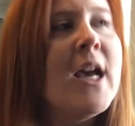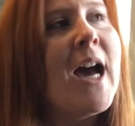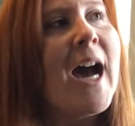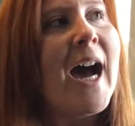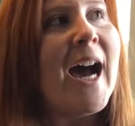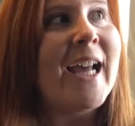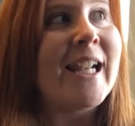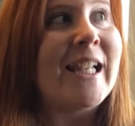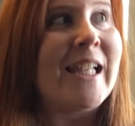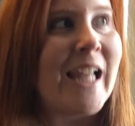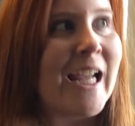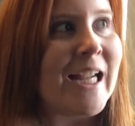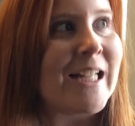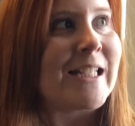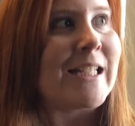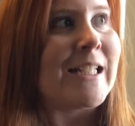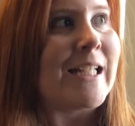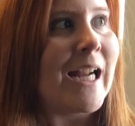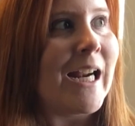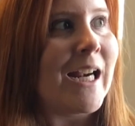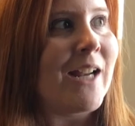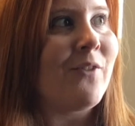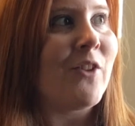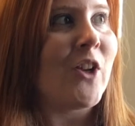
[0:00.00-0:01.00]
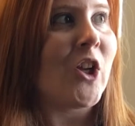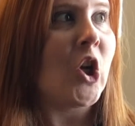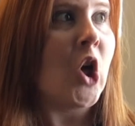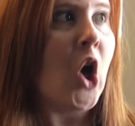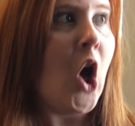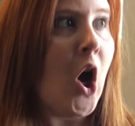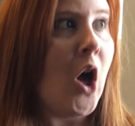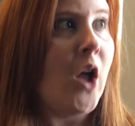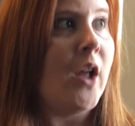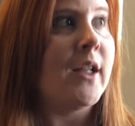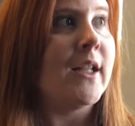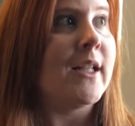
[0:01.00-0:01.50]
I'd like to not even
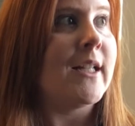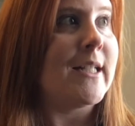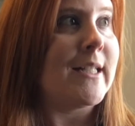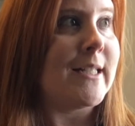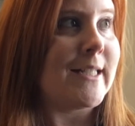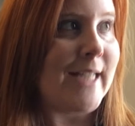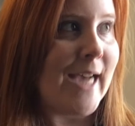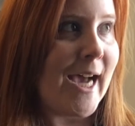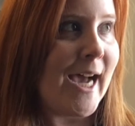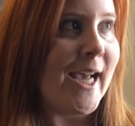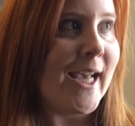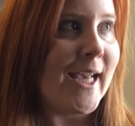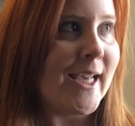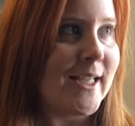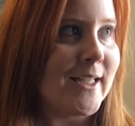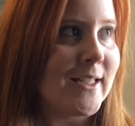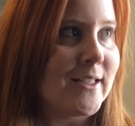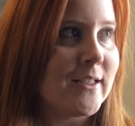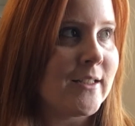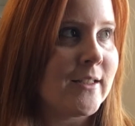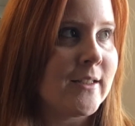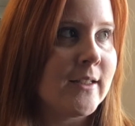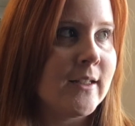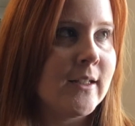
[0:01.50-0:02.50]
call it a diet